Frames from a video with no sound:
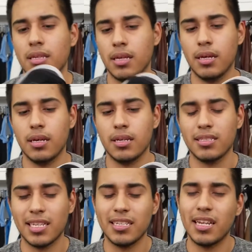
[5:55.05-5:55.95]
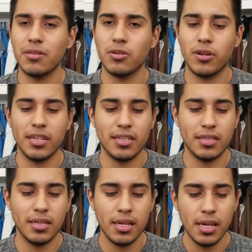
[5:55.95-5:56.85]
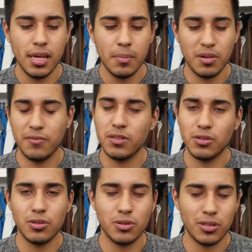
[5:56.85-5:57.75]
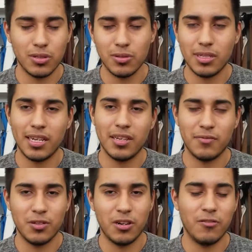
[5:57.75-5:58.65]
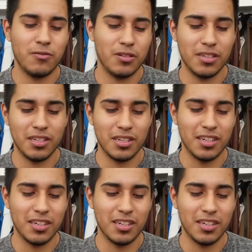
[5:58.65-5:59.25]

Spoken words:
because I did have to crank it. But if you do it too tight, if you're narrow-footed,